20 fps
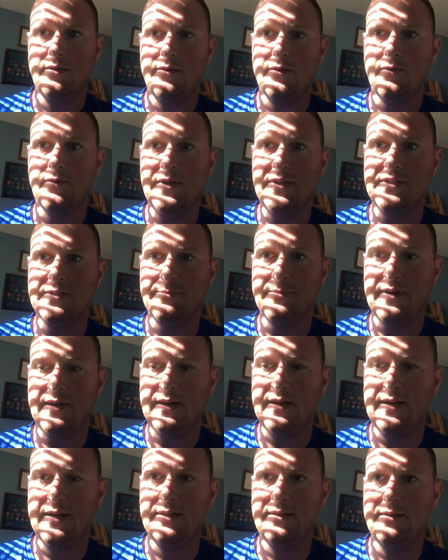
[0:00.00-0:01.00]
The reason
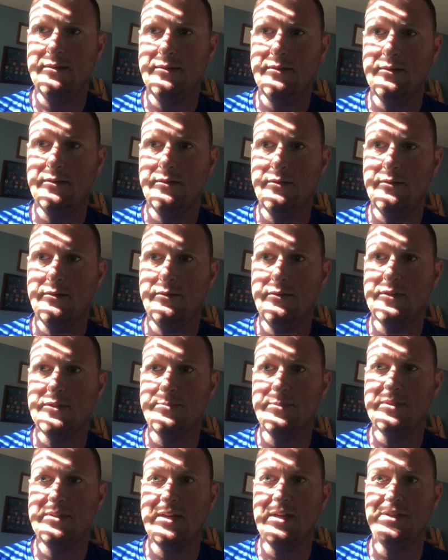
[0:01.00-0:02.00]
behind this
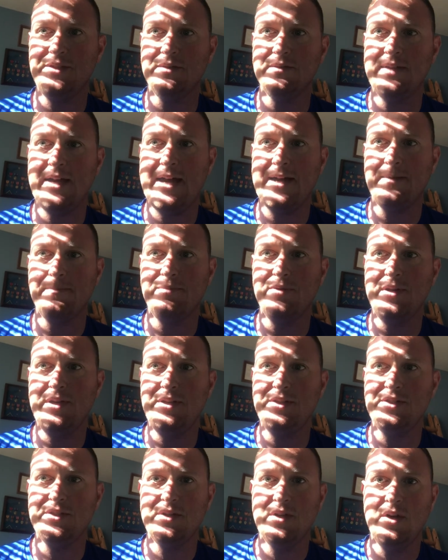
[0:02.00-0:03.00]
potential data
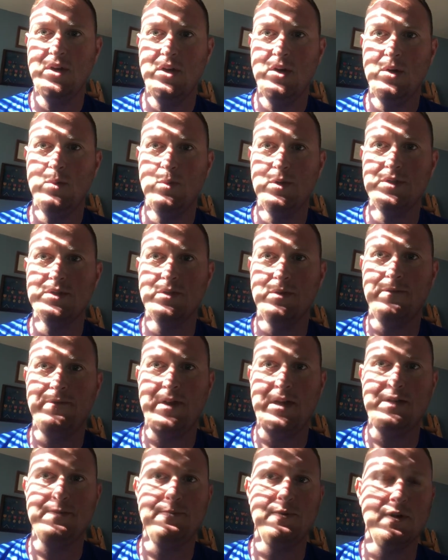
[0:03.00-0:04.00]
breach was so
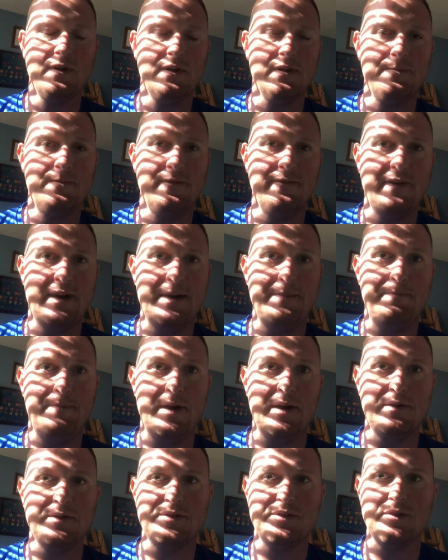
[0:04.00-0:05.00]
Facebook could provide
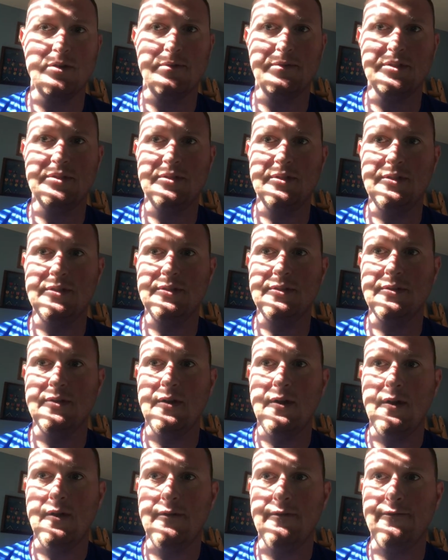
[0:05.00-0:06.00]
better services
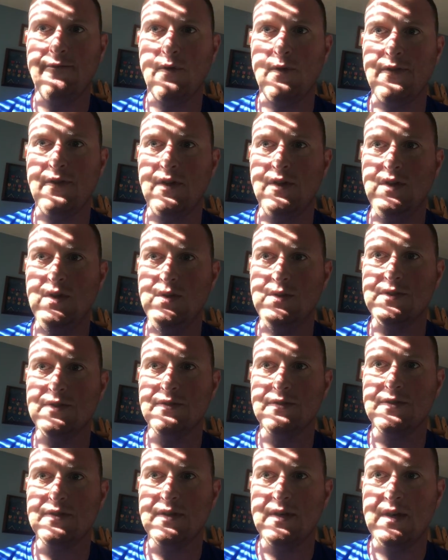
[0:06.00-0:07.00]
for their
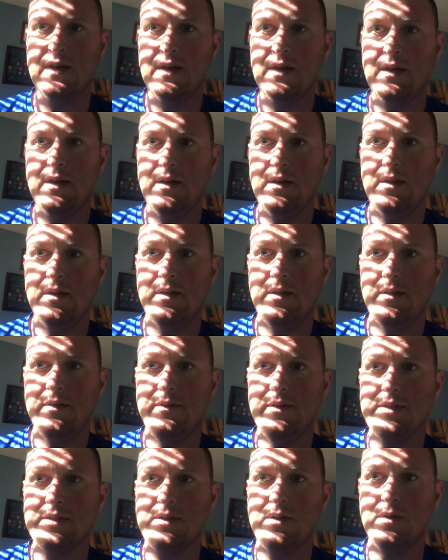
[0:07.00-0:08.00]
users.
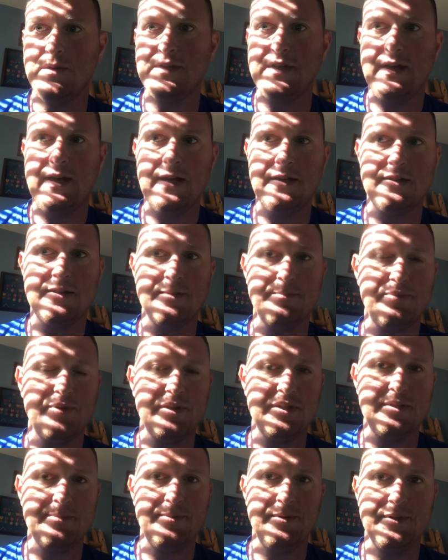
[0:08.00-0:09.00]
This goes against the
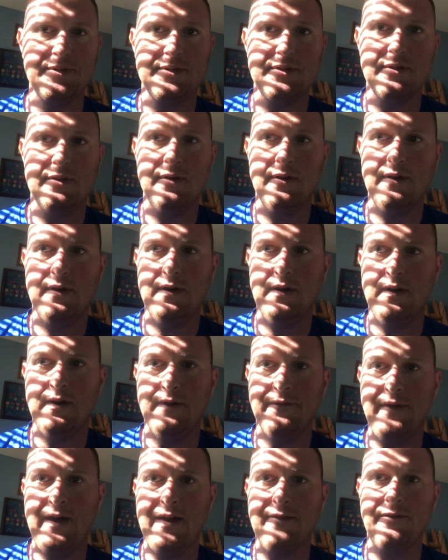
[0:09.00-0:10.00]
principles
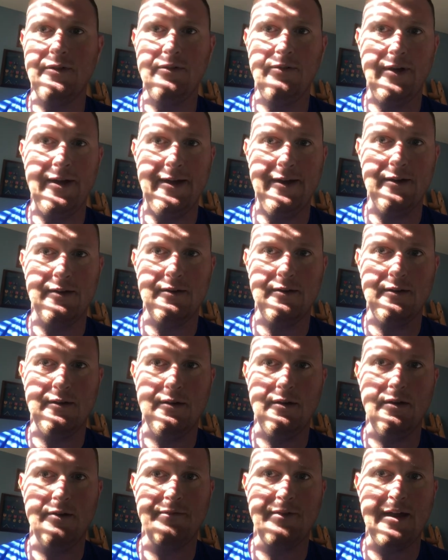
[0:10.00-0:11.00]
of every layer
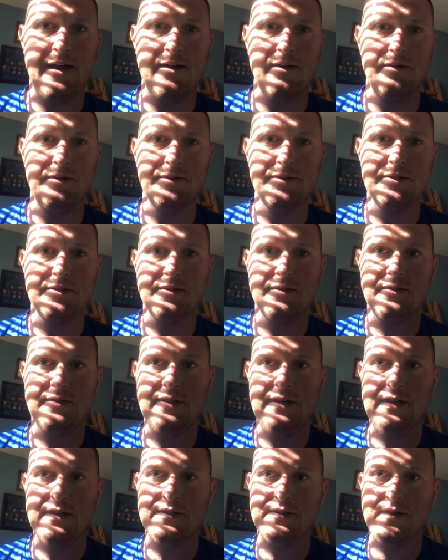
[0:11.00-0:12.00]
of Carroll's
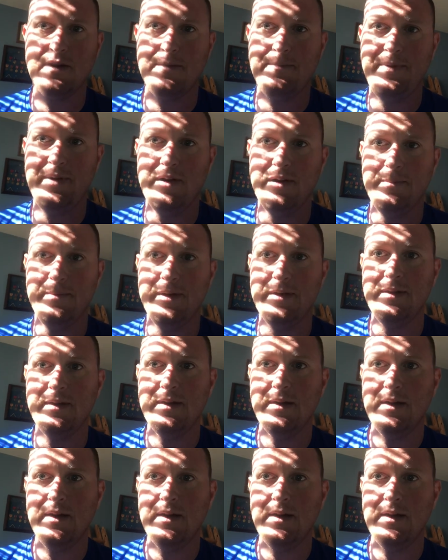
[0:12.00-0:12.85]
CSR pyramid.